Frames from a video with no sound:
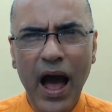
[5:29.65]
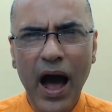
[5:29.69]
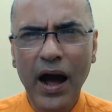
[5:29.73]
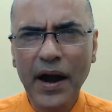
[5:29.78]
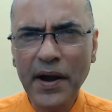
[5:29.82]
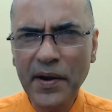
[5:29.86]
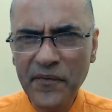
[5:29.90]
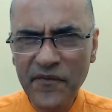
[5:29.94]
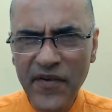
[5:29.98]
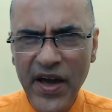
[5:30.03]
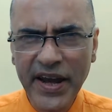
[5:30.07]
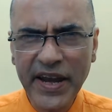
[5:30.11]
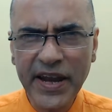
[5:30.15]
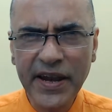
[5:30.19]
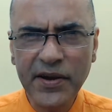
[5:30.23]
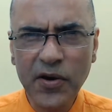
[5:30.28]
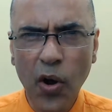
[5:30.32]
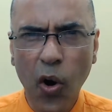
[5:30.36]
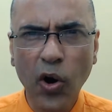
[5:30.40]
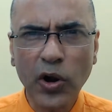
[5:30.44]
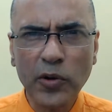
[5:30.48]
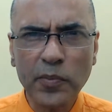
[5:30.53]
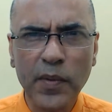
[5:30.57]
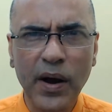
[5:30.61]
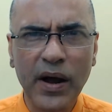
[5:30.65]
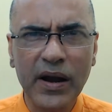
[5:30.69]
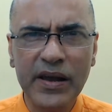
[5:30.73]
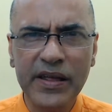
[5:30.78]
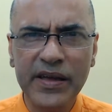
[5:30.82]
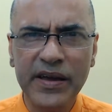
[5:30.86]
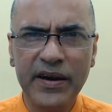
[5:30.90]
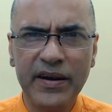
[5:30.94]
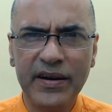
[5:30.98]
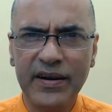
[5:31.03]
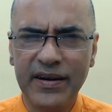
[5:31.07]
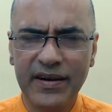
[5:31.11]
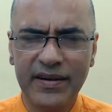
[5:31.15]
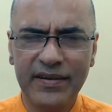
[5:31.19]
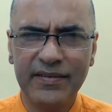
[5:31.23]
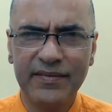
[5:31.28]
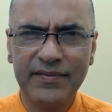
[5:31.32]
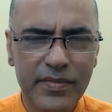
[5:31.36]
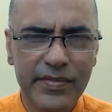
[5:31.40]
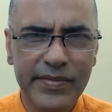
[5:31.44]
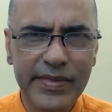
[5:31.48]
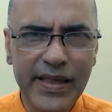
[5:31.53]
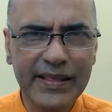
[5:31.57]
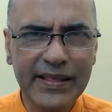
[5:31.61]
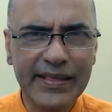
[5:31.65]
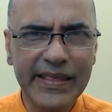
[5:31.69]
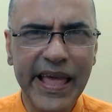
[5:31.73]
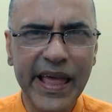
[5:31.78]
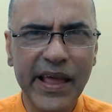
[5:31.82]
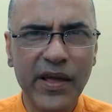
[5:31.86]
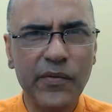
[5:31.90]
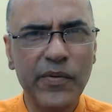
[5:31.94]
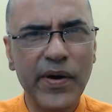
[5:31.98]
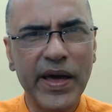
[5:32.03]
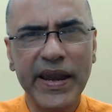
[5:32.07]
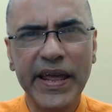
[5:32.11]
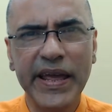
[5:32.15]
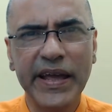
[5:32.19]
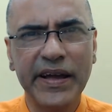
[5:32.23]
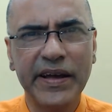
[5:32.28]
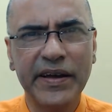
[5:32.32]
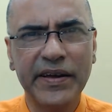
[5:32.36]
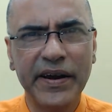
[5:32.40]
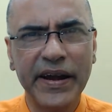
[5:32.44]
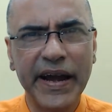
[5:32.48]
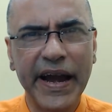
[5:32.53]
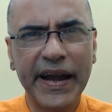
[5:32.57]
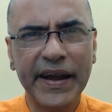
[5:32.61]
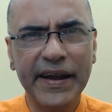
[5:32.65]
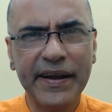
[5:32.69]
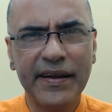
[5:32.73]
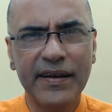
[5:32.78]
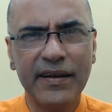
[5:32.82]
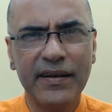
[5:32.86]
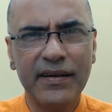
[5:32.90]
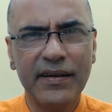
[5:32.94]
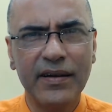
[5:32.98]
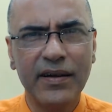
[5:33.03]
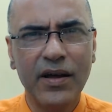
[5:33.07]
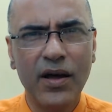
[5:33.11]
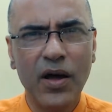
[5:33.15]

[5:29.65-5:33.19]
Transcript: a very normal year, nothing very great.